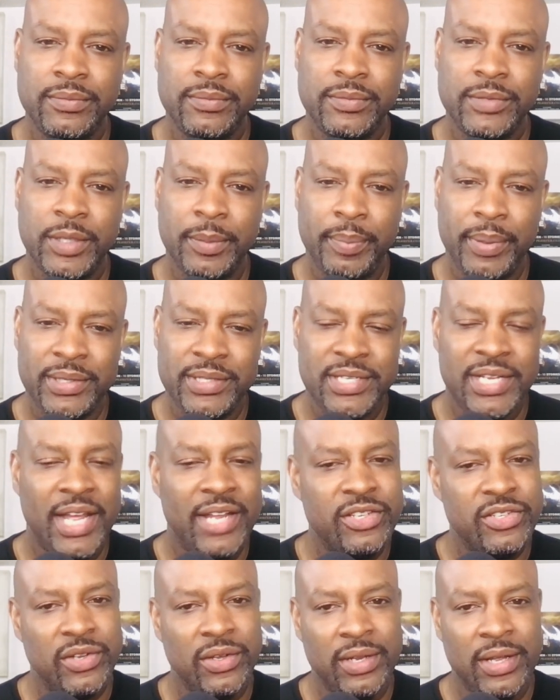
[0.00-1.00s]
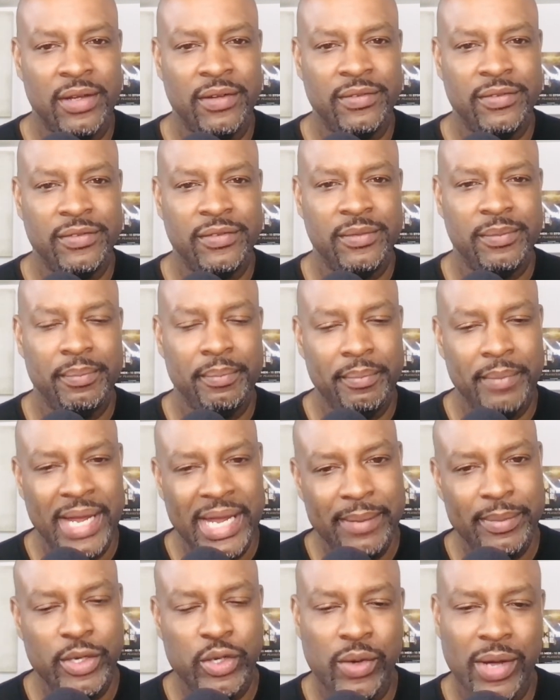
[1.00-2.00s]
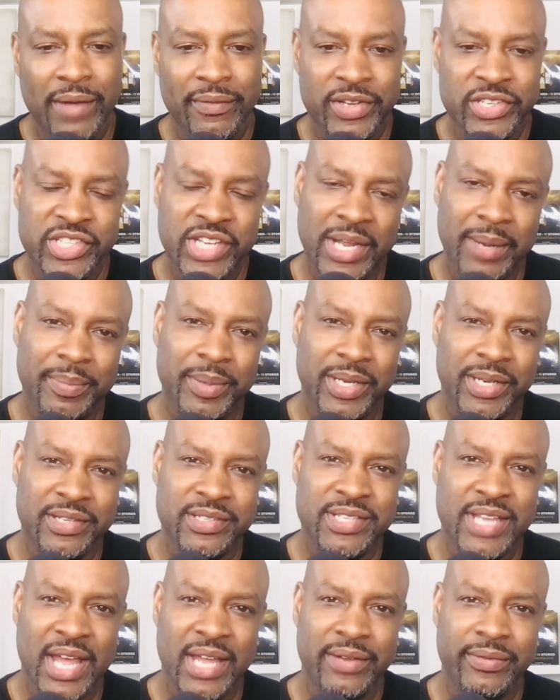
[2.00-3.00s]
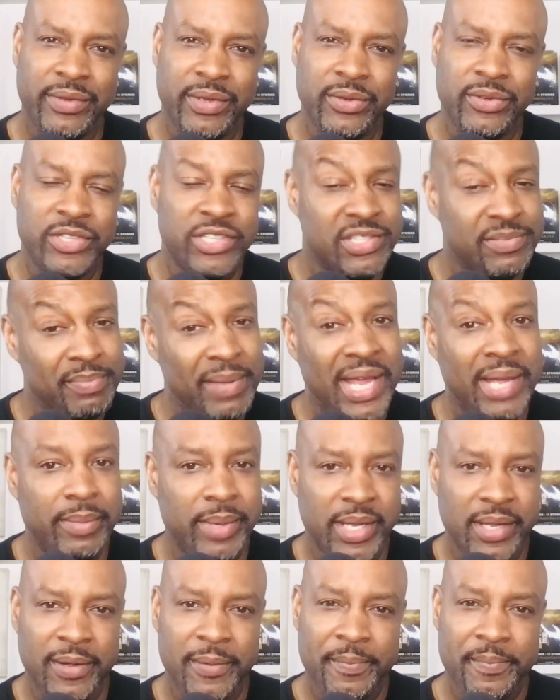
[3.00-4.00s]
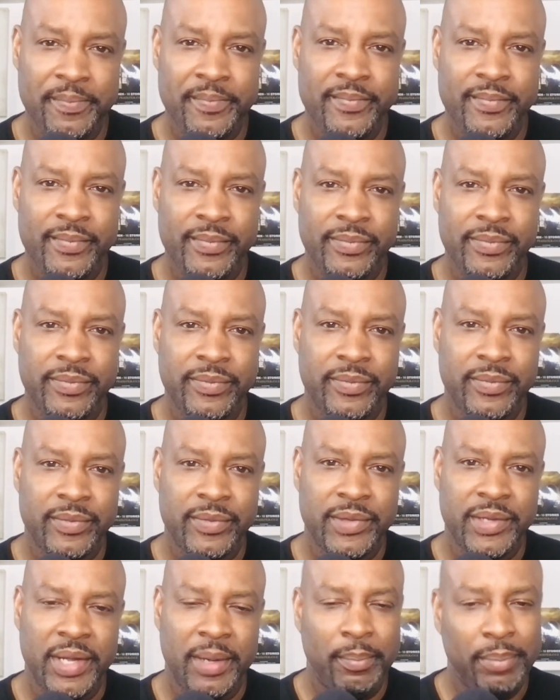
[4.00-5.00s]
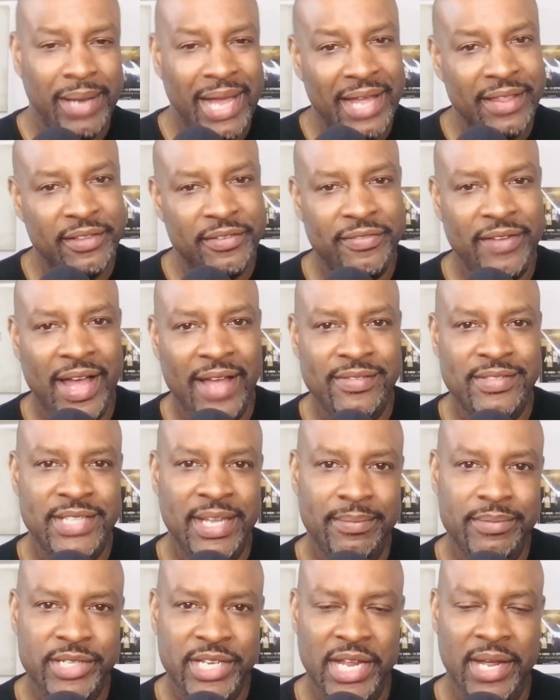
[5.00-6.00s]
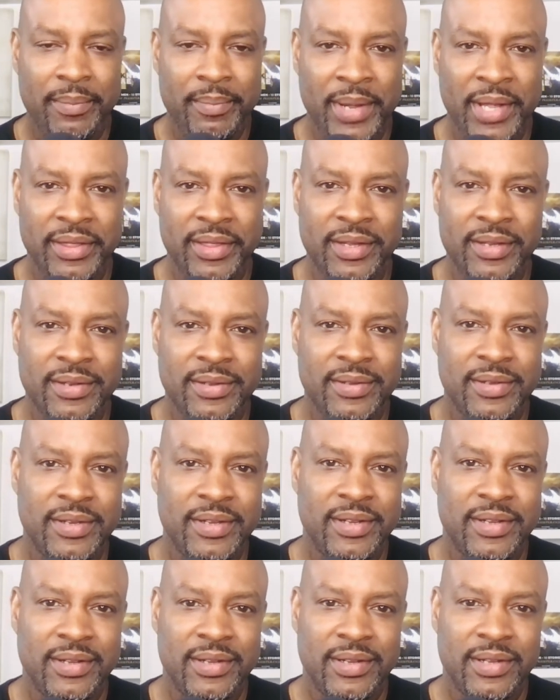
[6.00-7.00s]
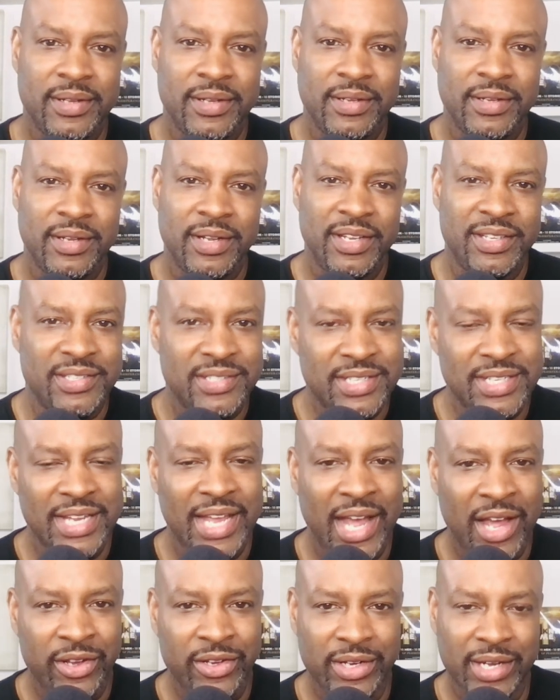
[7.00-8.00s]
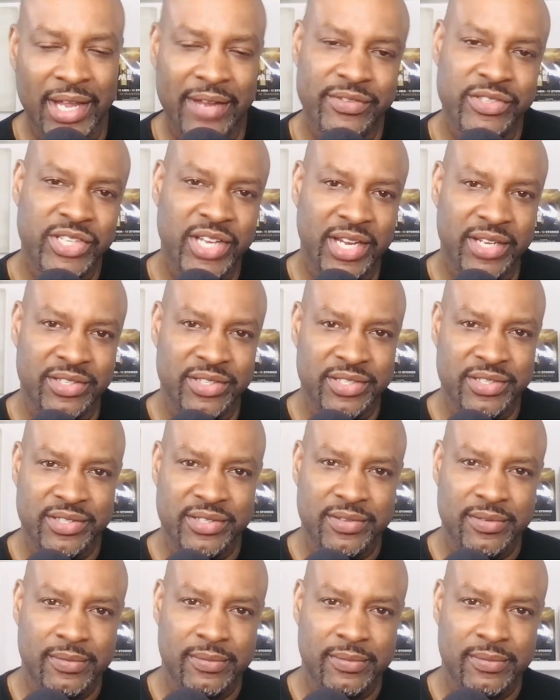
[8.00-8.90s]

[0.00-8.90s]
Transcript: the potential of maybe you have a champion inside of you, just maybe. Apply the five step champ method and see how your life changes.